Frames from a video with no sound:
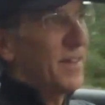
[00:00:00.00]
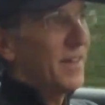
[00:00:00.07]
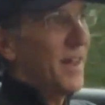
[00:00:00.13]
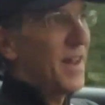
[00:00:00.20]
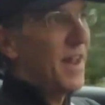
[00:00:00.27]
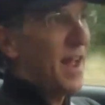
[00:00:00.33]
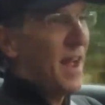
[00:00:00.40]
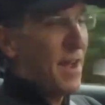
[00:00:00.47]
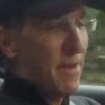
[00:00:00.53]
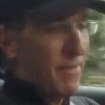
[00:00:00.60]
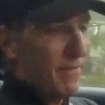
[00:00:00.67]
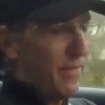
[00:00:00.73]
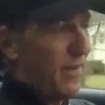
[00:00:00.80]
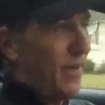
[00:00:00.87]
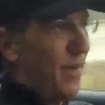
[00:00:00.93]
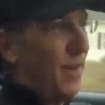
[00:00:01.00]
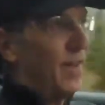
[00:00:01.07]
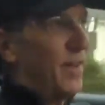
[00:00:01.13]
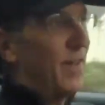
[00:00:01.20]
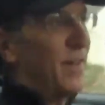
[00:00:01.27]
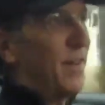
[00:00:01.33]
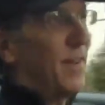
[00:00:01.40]
they have
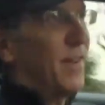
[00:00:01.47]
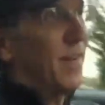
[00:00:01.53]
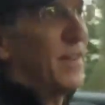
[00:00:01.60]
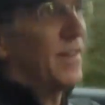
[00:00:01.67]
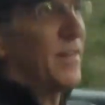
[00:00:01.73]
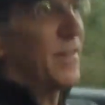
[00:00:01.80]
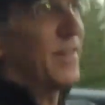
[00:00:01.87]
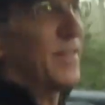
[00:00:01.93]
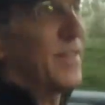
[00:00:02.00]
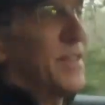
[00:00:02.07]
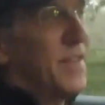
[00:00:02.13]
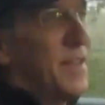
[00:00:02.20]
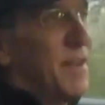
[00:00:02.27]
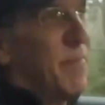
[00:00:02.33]
the